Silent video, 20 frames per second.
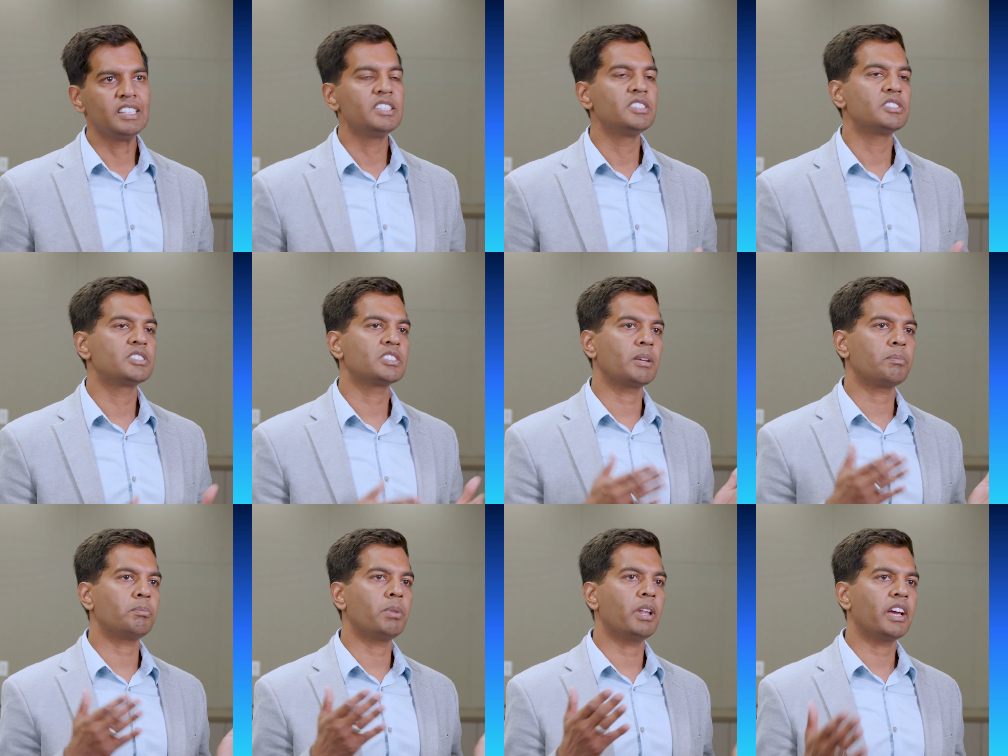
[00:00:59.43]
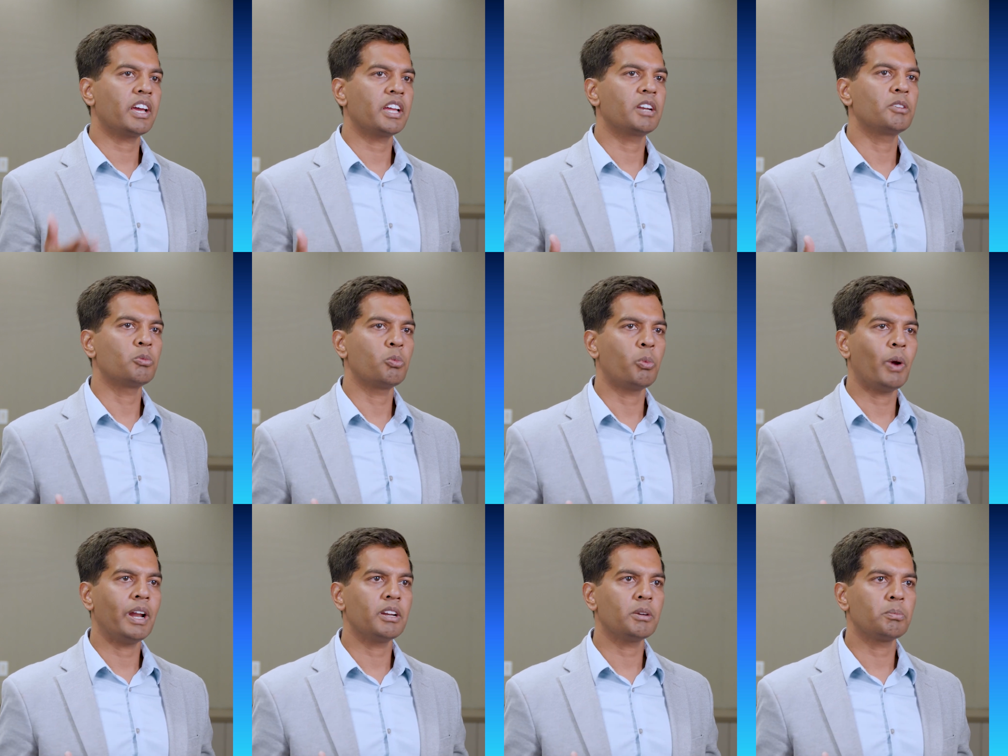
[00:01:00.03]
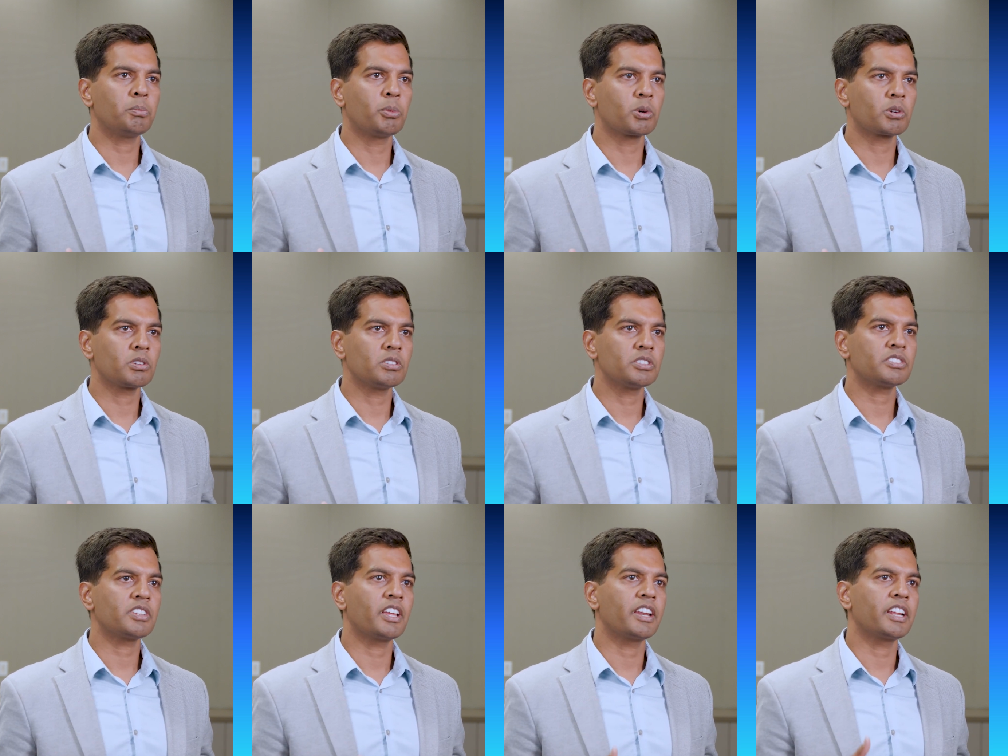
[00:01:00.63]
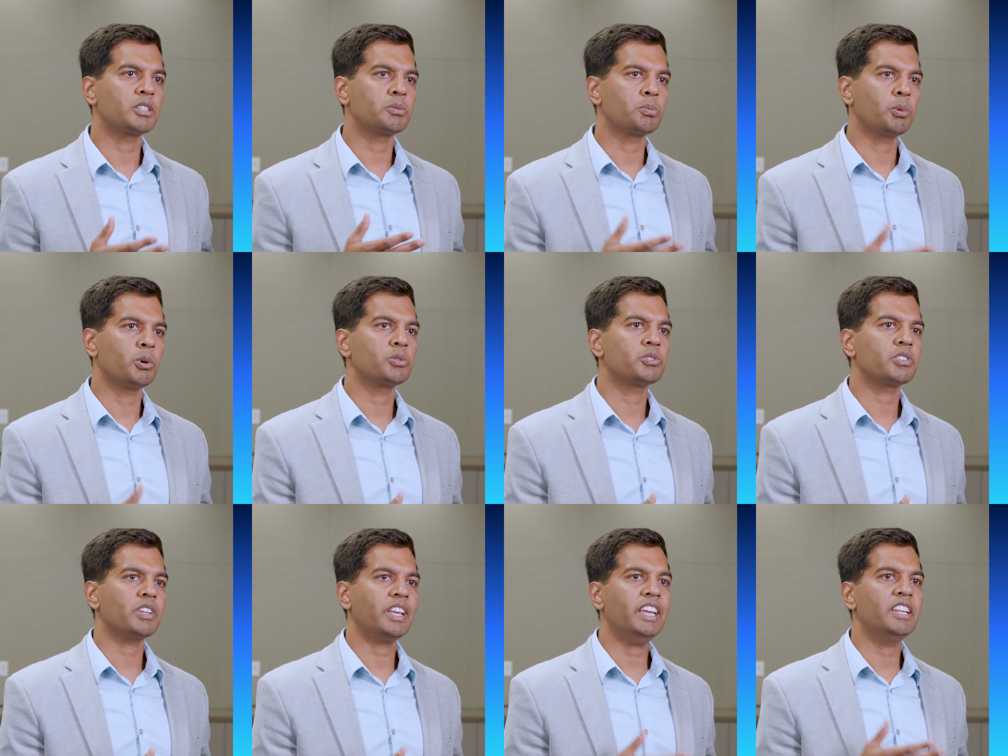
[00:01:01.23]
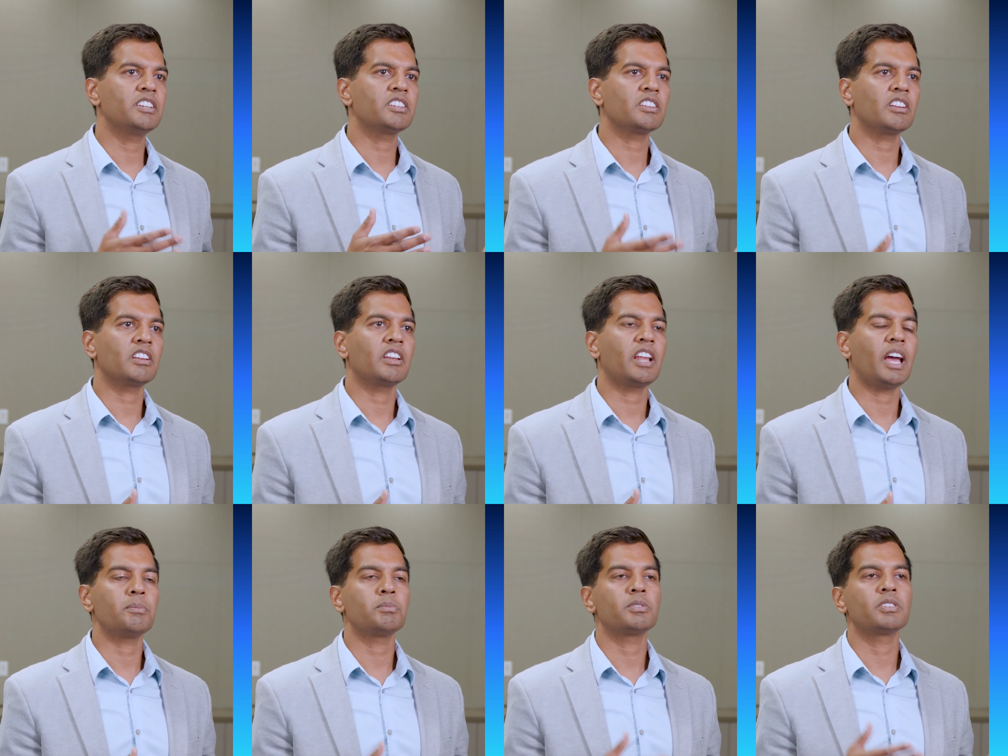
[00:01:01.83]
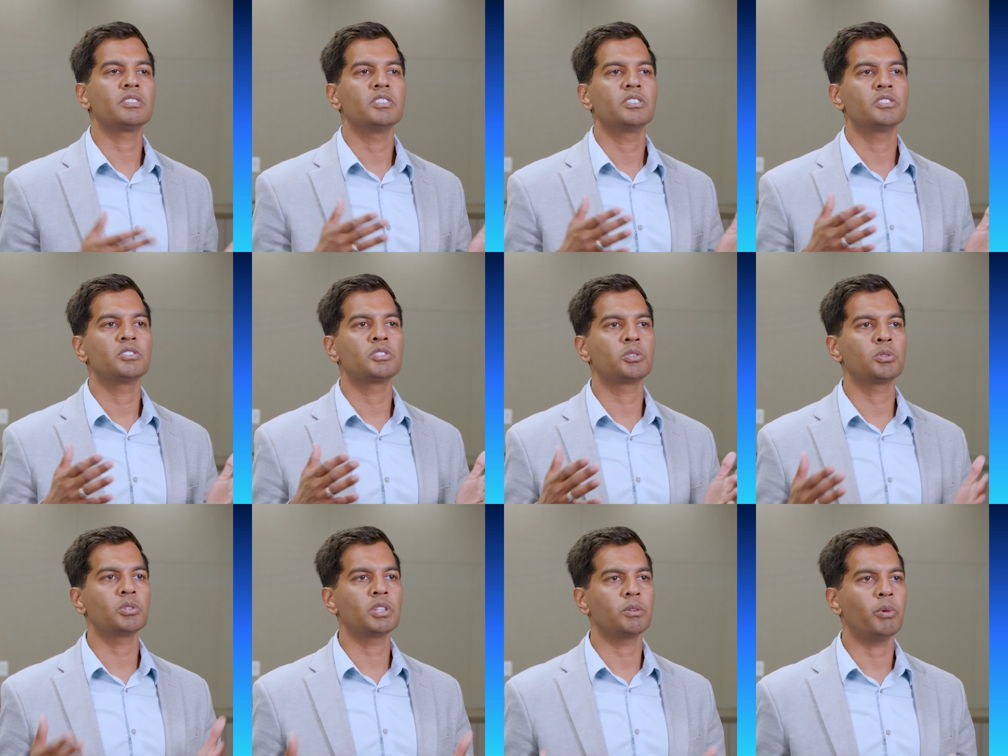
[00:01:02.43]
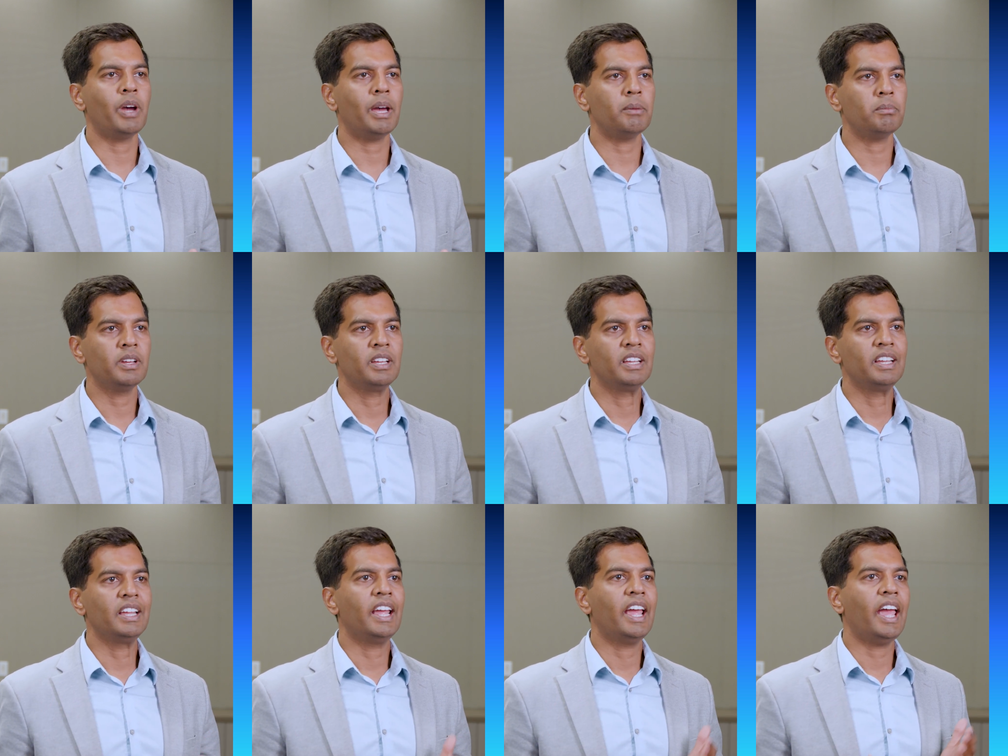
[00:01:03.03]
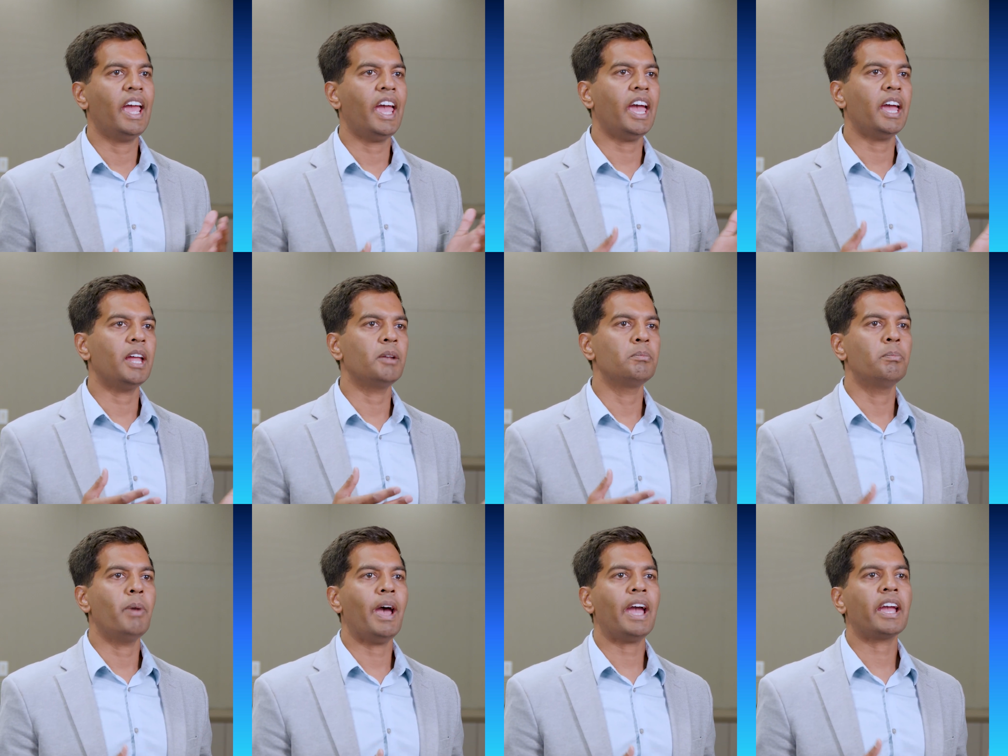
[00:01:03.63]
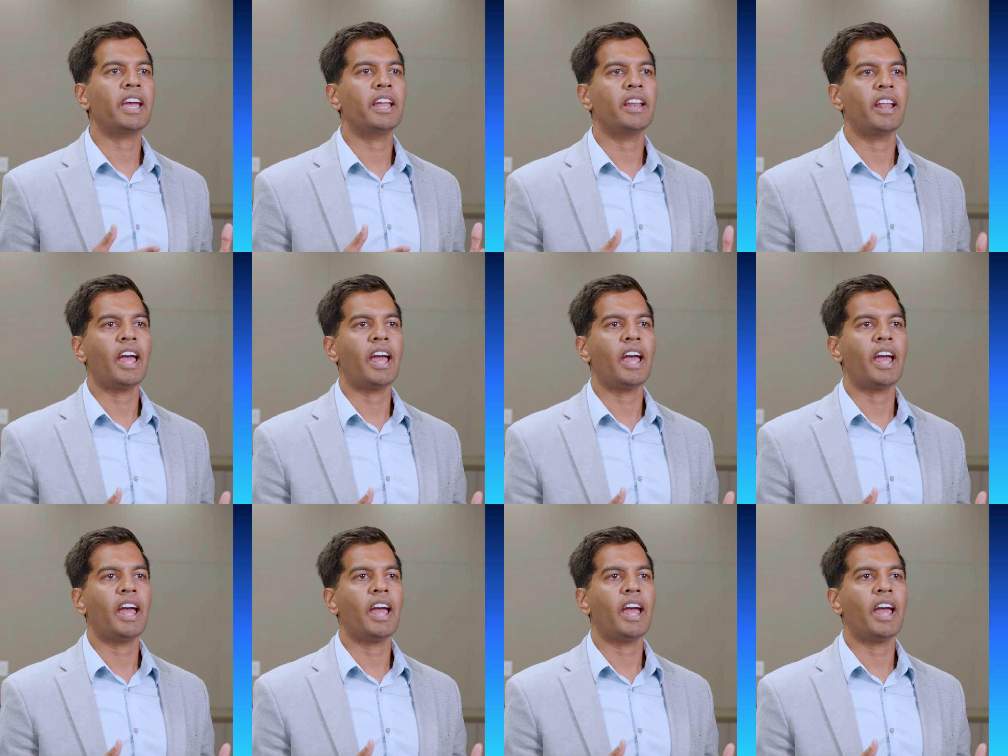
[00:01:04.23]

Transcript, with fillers: supplier and vendor portals that expose internal apps to the web, and backend